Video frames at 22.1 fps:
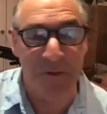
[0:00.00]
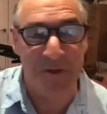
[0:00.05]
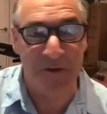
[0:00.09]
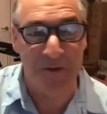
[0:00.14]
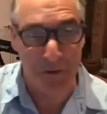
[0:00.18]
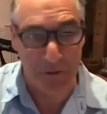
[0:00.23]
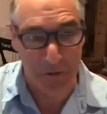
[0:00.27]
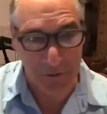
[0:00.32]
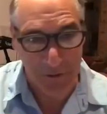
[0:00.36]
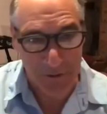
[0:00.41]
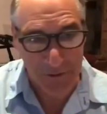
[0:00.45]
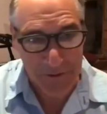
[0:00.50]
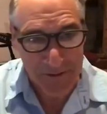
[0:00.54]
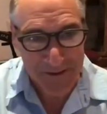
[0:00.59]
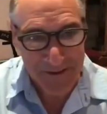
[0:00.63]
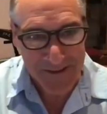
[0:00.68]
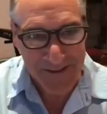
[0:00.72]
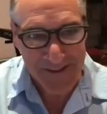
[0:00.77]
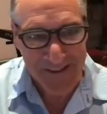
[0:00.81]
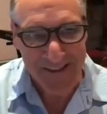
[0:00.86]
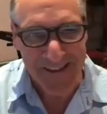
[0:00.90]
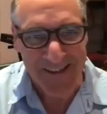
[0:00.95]
Maturu.
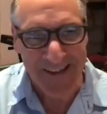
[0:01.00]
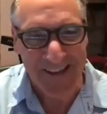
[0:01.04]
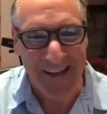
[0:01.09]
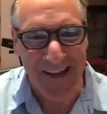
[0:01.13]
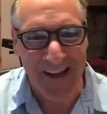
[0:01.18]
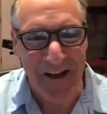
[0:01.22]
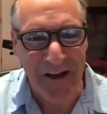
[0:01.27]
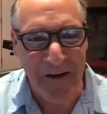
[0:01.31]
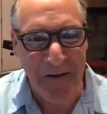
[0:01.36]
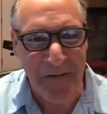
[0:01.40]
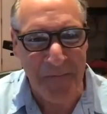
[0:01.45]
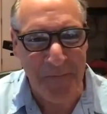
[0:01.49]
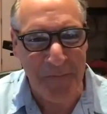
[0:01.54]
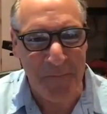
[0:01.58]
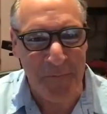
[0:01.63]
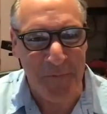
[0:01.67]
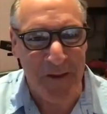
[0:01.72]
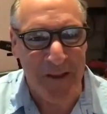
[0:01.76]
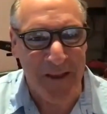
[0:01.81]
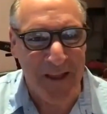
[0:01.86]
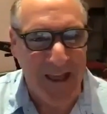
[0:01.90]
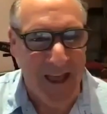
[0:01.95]

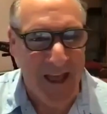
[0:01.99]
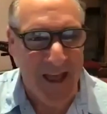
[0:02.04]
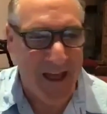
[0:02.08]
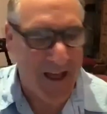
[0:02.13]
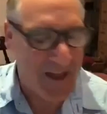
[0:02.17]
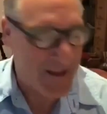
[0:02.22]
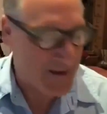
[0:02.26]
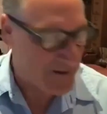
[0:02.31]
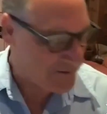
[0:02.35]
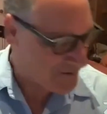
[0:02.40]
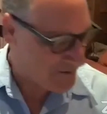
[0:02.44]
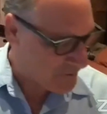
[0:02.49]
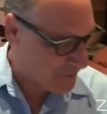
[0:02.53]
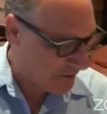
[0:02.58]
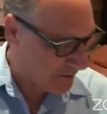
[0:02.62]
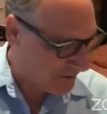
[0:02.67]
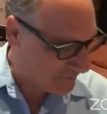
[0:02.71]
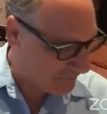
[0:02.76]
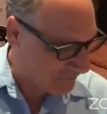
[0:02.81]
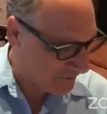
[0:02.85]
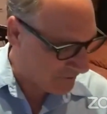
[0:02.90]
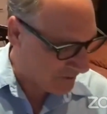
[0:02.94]
And you
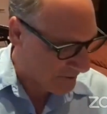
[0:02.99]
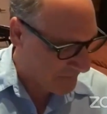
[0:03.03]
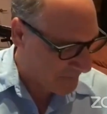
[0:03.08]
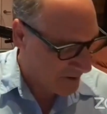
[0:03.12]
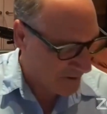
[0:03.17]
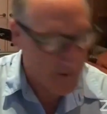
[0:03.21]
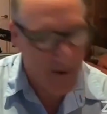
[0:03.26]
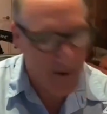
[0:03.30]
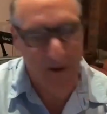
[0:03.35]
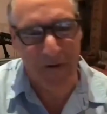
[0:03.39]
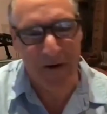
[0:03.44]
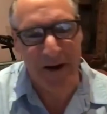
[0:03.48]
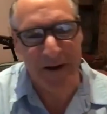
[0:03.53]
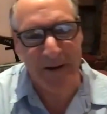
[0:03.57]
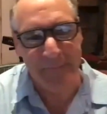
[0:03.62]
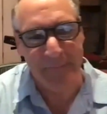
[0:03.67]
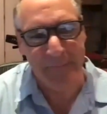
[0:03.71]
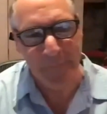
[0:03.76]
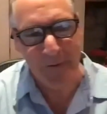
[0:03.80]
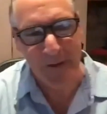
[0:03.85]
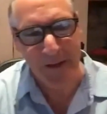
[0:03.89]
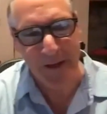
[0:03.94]
are from
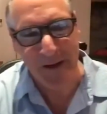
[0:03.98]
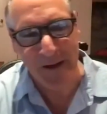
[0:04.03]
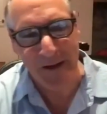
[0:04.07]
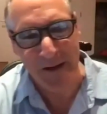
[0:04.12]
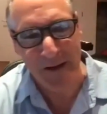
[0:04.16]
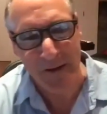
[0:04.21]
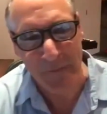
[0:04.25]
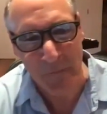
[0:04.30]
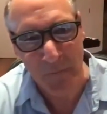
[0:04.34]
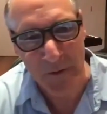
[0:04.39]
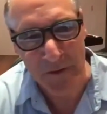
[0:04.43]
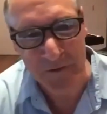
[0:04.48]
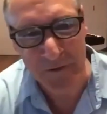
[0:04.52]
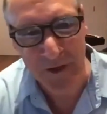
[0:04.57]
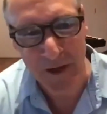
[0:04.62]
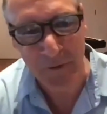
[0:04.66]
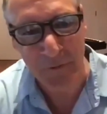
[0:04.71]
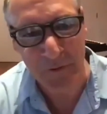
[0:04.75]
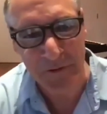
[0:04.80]
Harare, which I